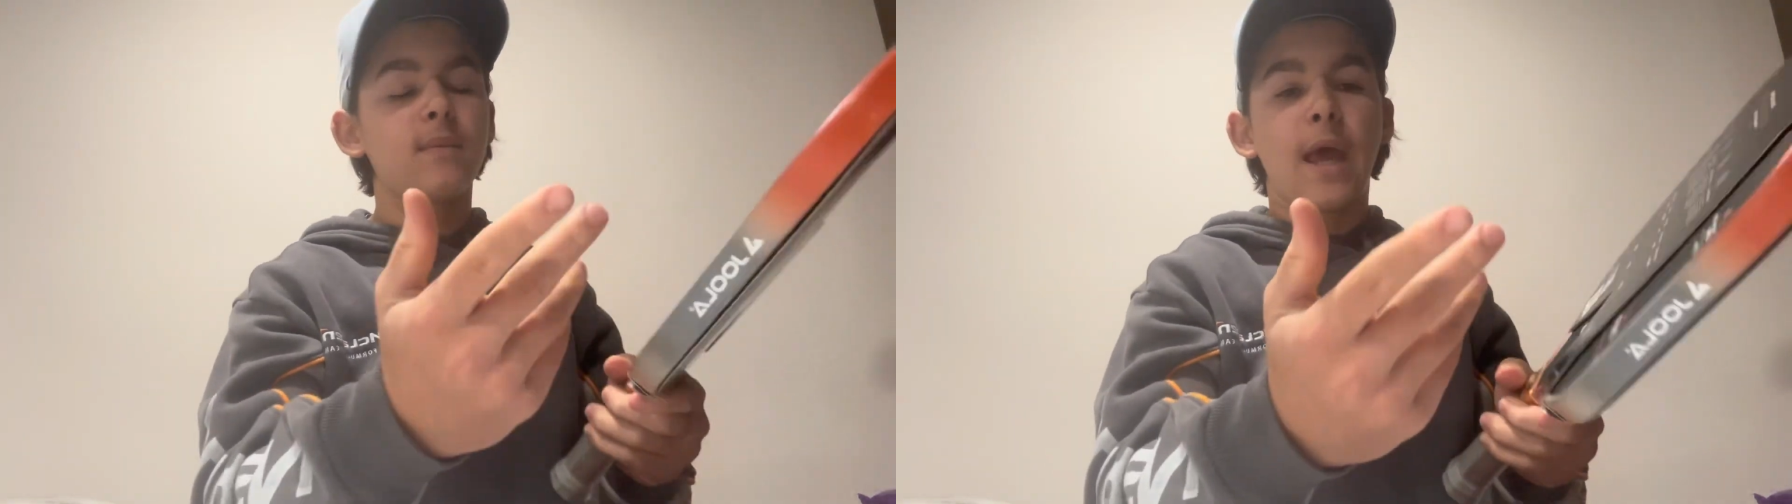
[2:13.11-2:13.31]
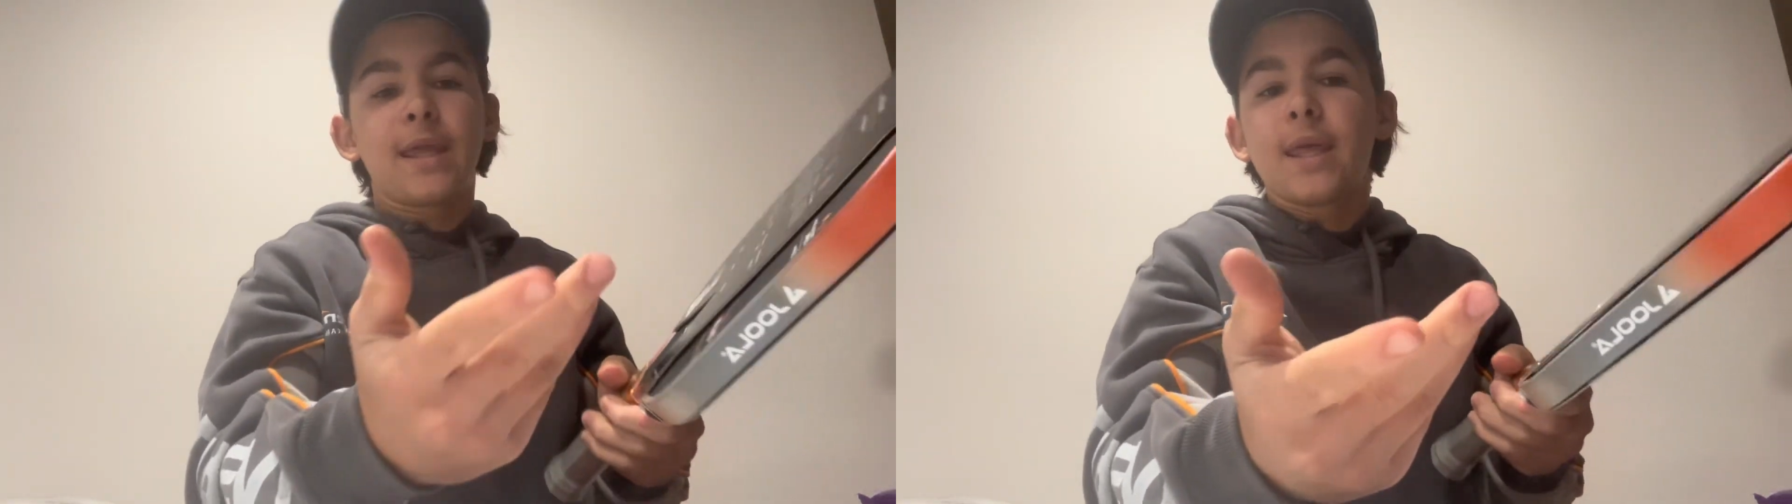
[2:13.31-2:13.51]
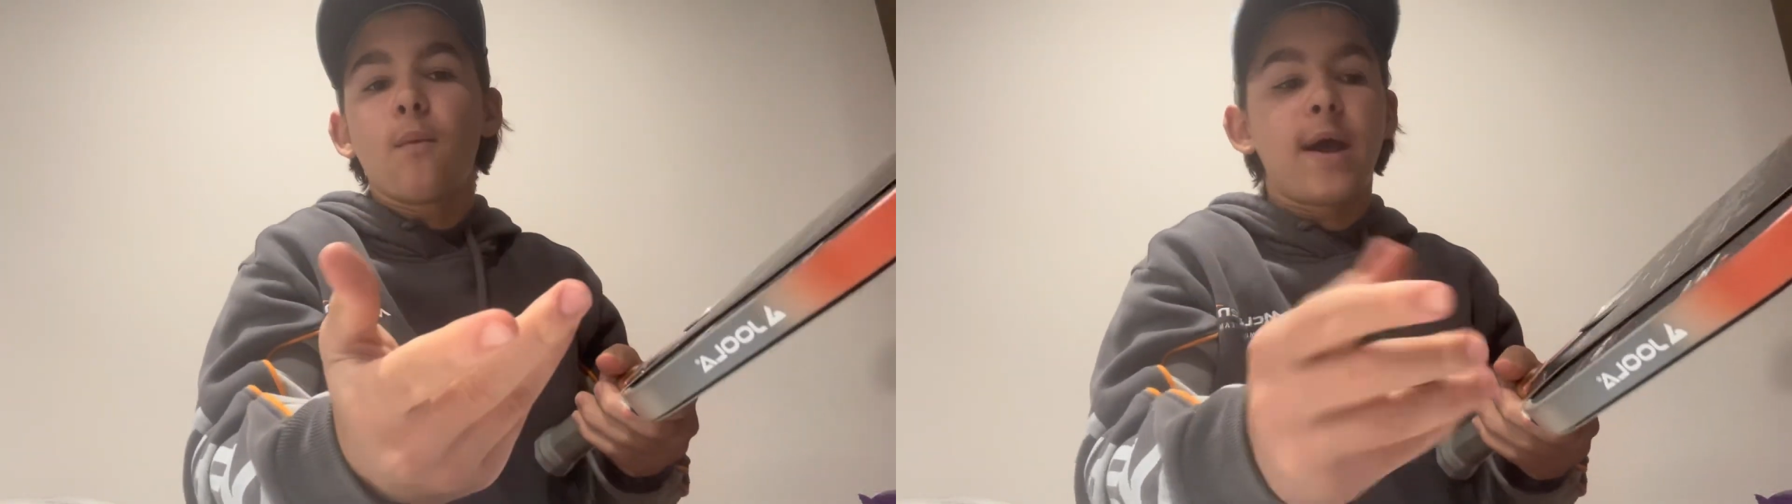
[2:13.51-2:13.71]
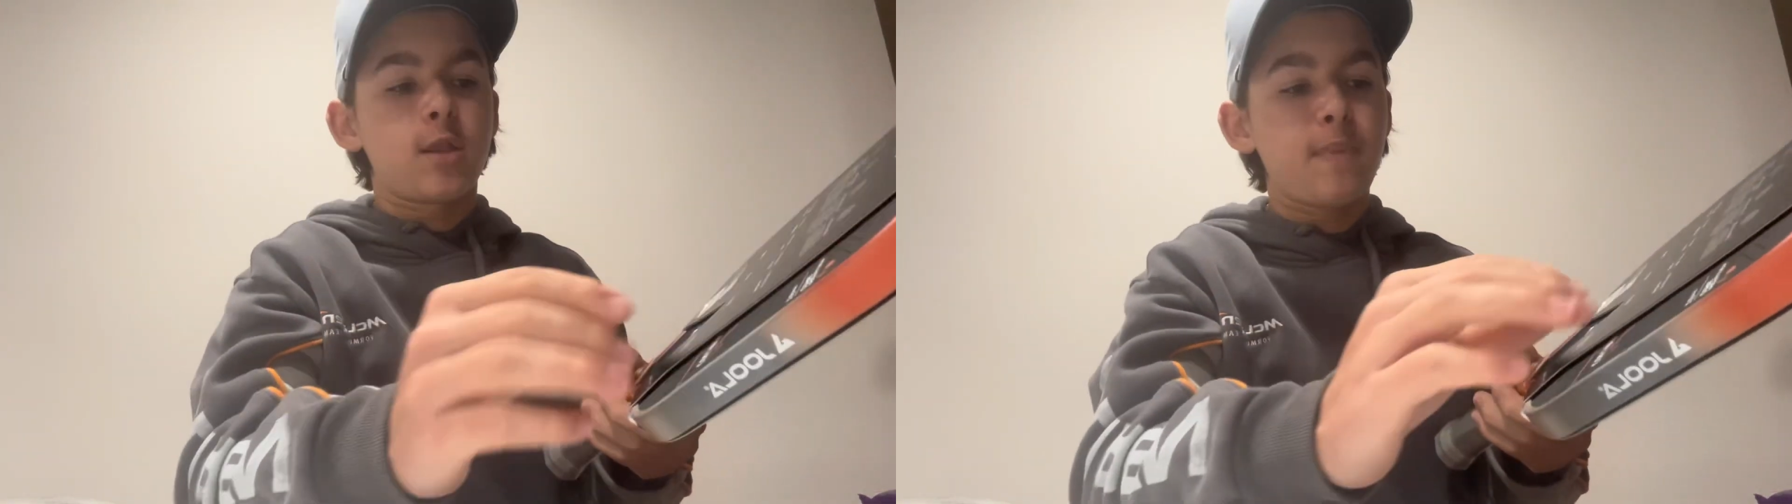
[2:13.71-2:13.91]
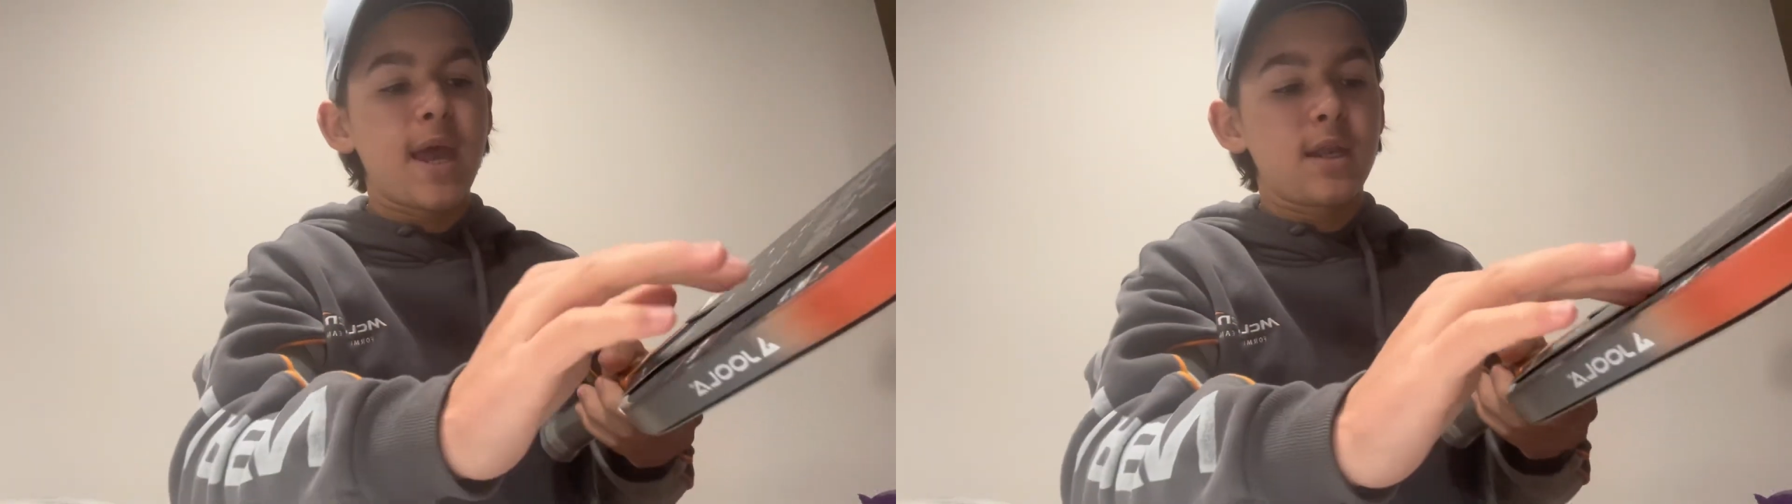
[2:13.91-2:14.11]
I get why
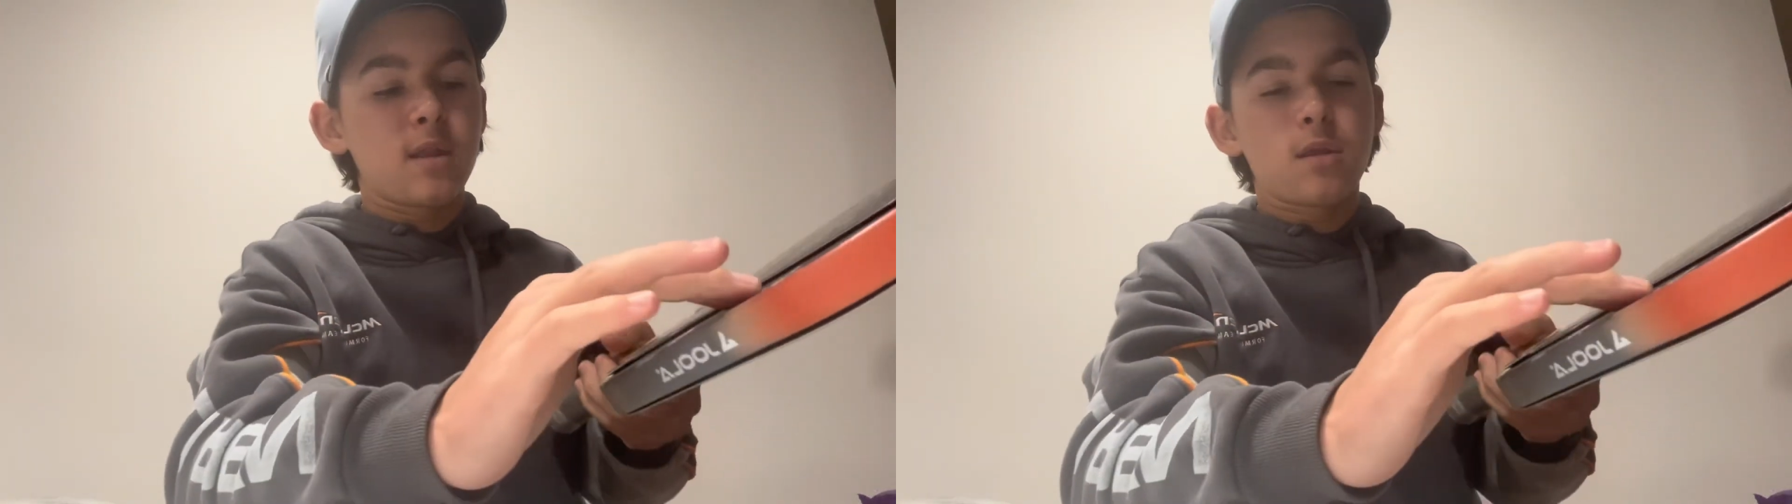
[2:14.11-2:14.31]
it's banned.